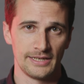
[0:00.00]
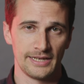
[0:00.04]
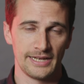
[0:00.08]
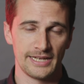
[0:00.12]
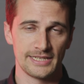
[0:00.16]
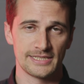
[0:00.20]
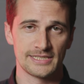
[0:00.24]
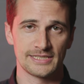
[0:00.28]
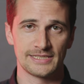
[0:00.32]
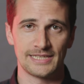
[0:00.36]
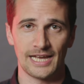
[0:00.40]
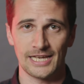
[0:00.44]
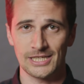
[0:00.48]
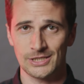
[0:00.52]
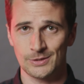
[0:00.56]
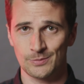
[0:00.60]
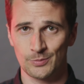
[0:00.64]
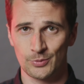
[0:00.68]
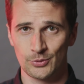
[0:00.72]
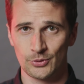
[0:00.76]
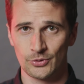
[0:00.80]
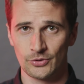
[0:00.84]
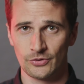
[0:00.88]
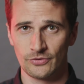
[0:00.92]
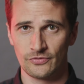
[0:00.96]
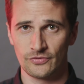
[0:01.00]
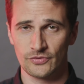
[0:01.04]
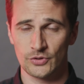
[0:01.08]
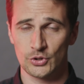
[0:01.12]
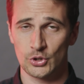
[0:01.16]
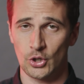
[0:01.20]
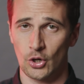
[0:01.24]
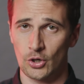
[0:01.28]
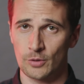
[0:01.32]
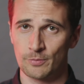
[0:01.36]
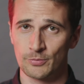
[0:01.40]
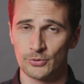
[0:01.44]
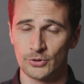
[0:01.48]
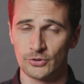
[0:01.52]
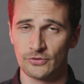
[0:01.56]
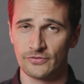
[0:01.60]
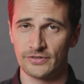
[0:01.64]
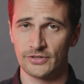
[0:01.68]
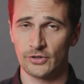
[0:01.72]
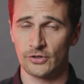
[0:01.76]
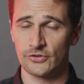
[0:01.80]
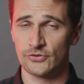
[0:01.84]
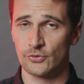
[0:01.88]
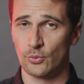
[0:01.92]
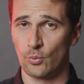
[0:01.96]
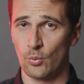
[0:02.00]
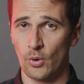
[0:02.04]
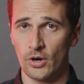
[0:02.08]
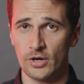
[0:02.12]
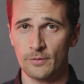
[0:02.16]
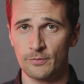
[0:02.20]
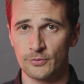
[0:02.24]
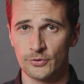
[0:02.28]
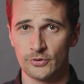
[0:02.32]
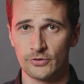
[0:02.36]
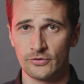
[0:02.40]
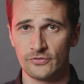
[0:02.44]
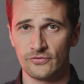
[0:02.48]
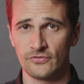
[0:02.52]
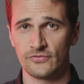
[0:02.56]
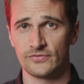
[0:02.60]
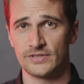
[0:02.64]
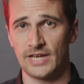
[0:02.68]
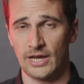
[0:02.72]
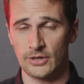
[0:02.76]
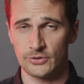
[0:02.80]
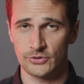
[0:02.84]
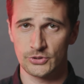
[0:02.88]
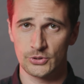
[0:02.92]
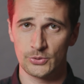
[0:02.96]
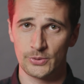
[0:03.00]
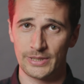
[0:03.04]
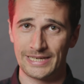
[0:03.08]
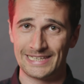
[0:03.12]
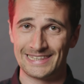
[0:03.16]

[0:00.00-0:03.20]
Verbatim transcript: It's dustproof, shockproof and also waterproof down to